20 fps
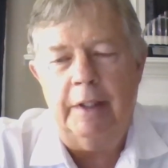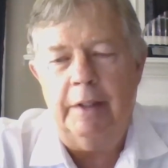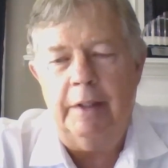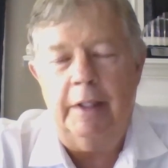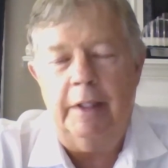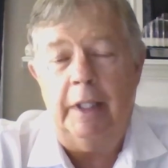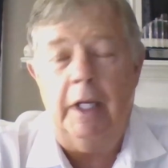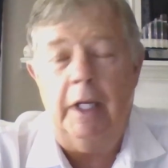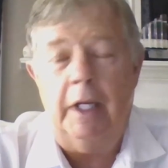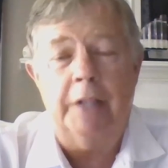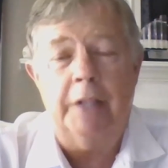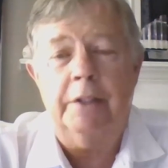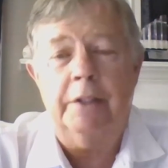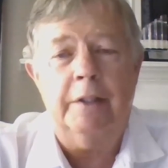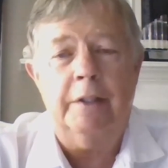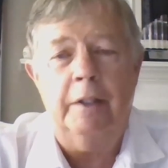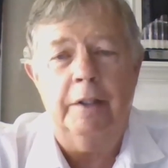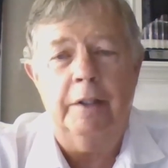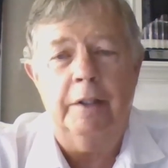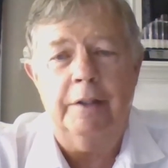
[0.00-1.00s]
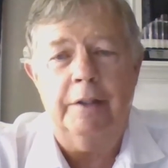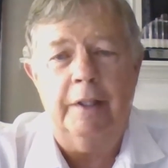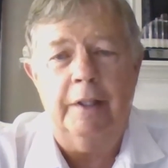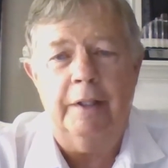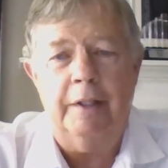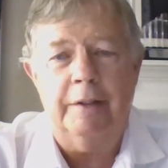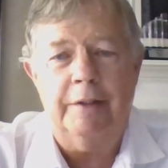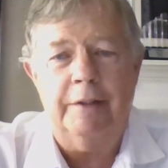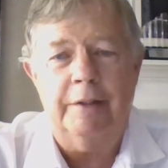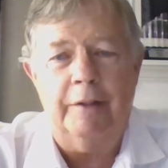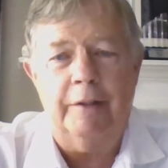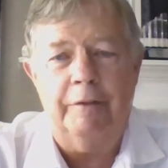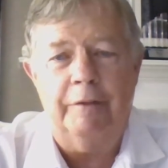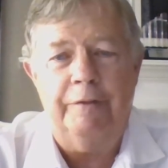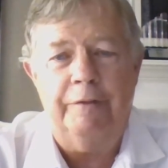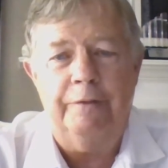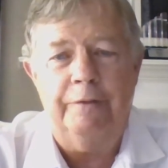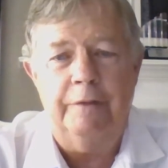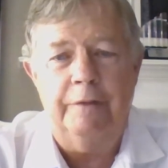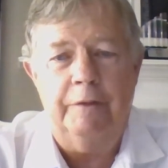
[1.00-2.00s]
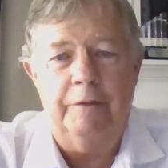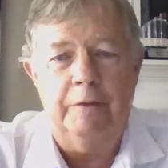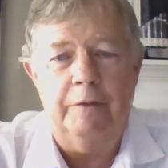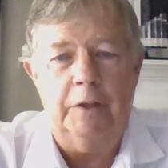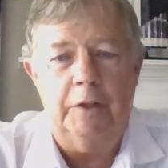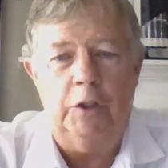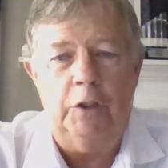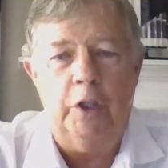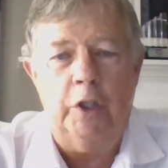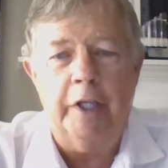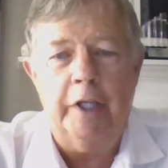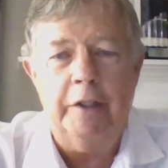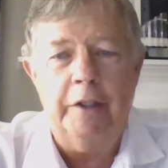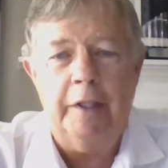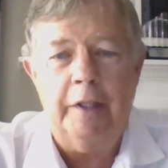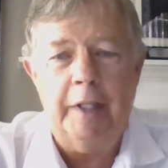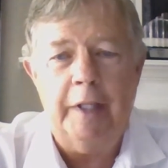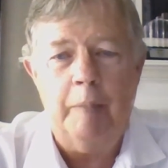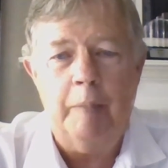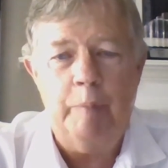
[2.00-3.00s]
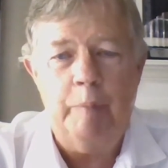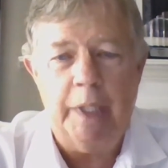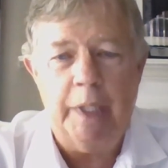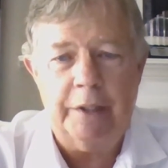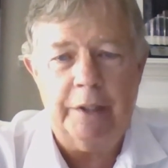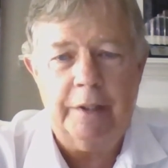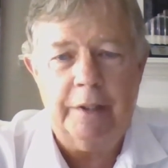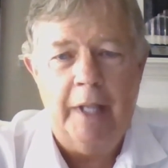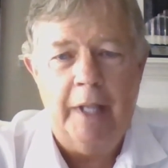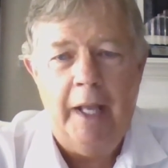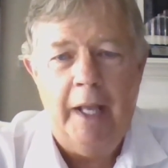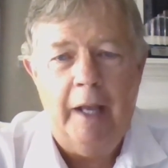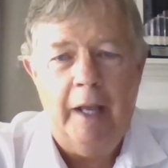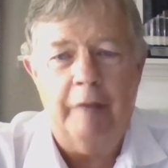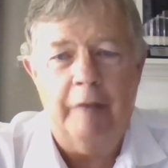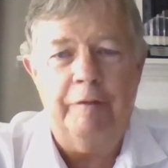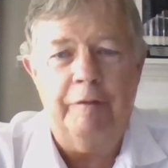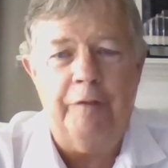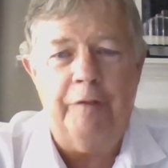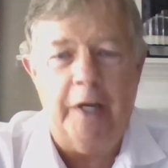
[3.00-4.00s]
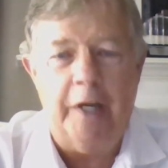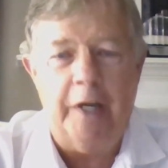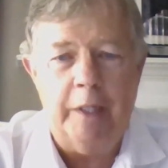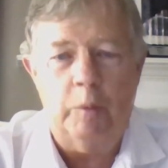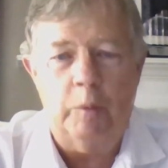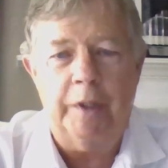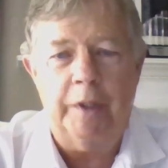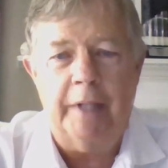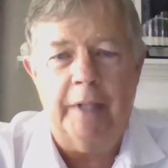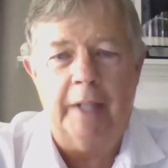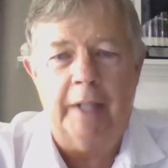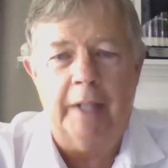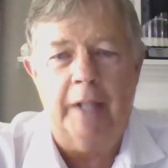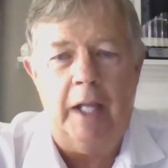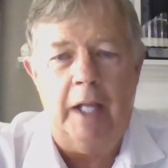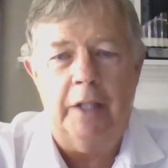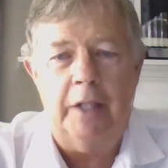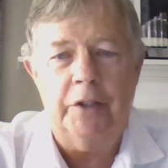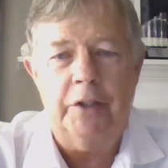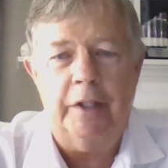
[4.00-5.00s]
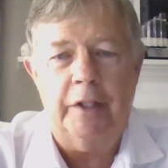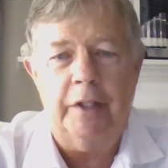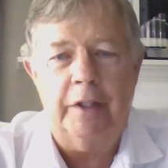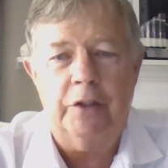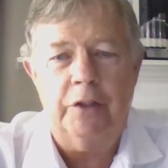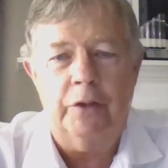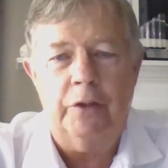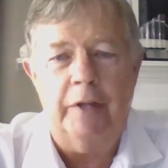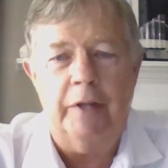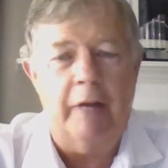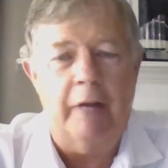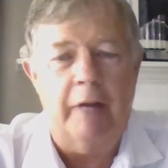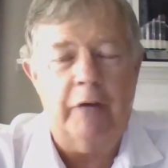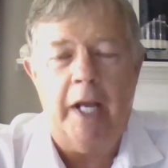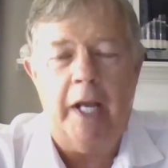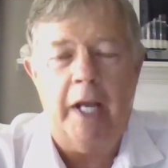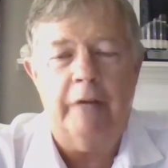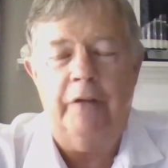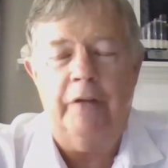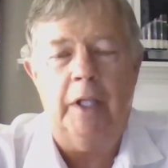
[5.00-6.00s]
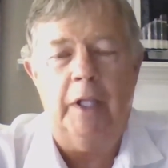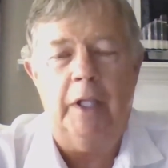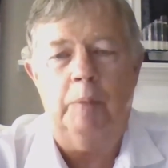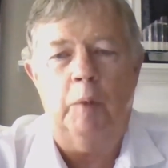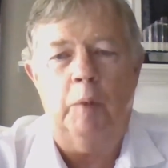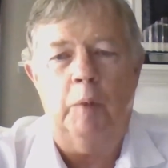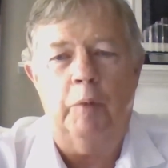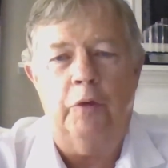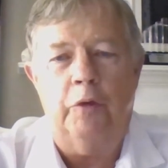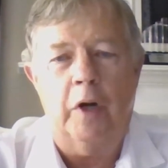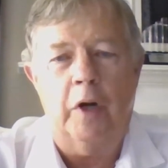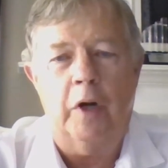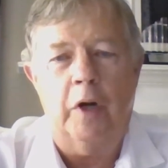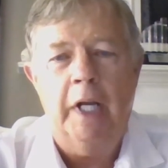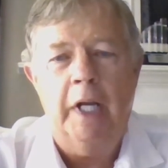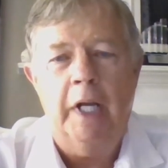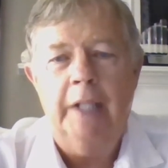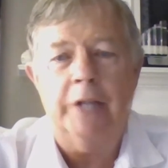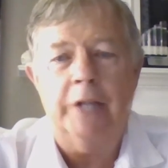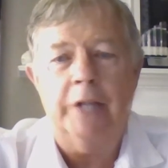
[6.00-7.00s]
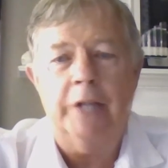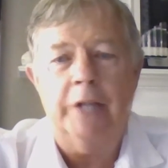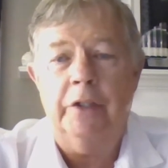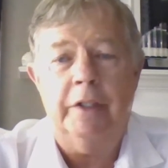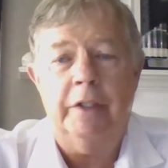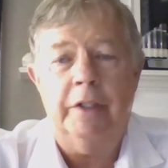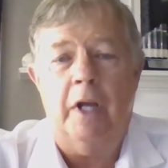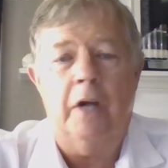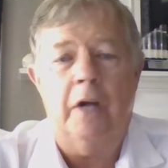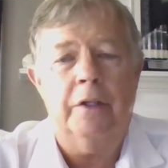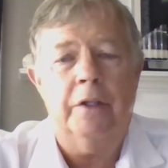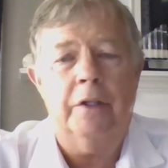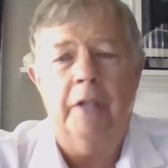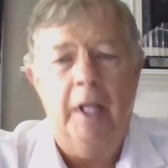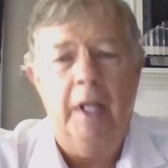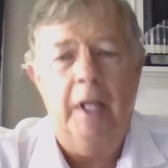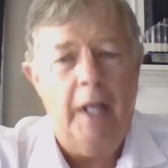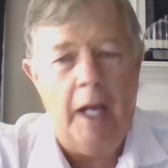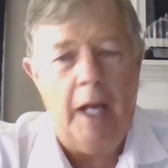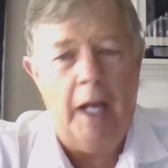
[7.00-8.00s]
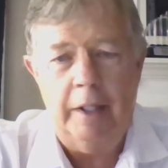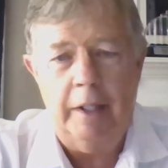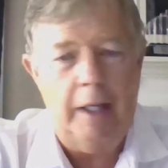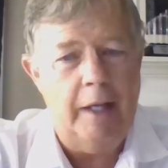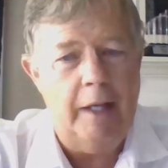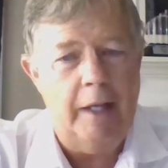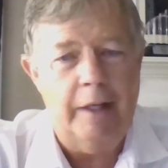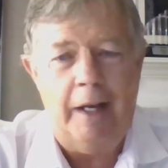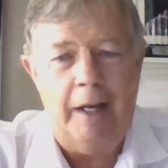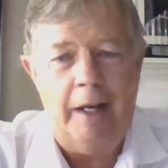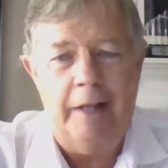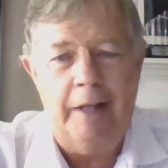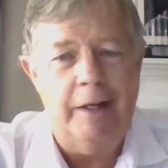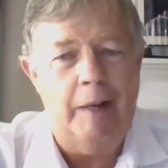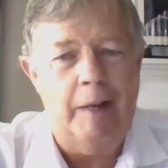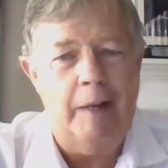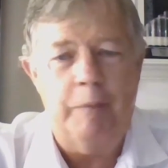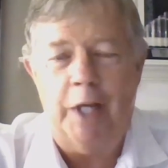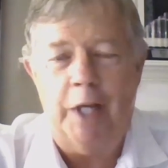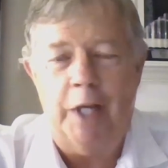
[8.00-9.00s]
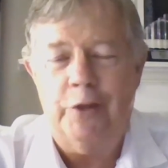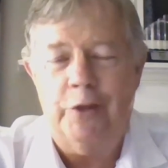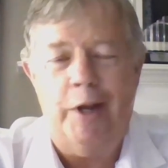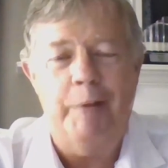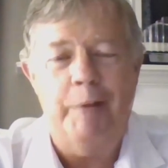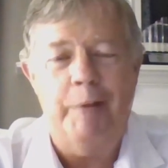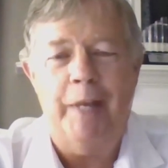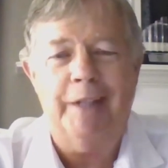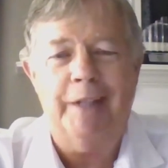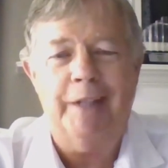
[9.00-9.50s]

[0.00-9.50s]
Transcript: guts to look into the abyss and fight it with technology that you never had available before. Not just ours. I'm not trying to make